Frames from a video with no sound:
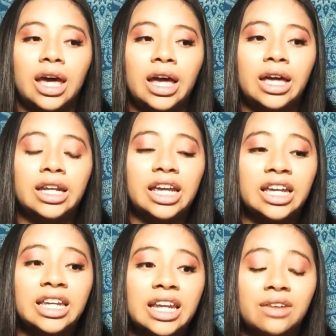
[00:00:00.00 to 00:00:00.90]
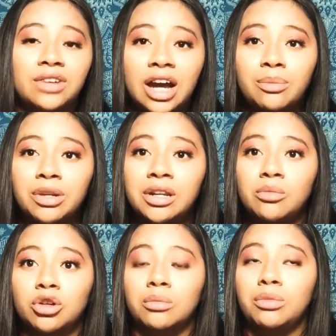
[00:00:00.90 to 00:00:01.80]
And it never happened
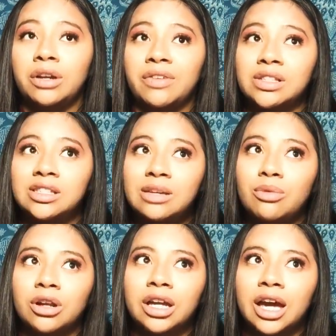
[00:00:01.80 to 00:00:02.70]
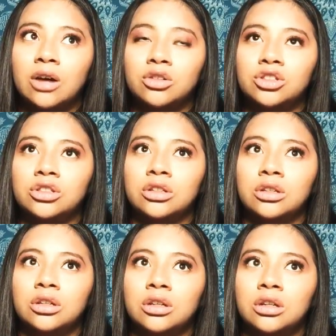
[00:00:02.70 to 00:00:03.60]
anymore. But if I sleep on the couch,
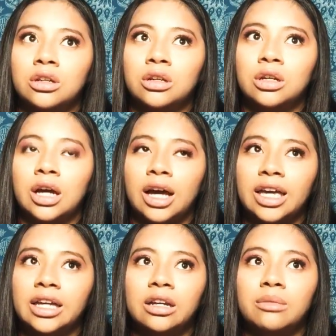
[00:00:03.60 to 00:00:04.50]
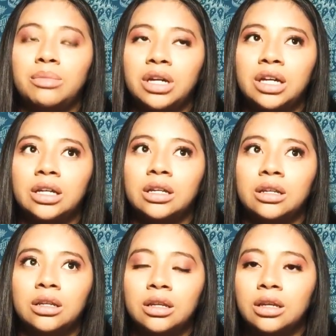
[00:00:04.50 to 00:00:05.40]
I end up being
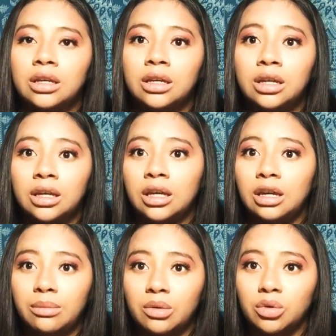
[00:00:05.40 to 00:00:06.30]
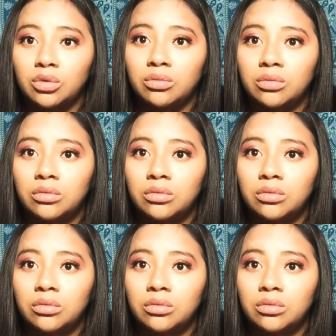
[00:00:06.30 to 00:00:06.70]
in my room.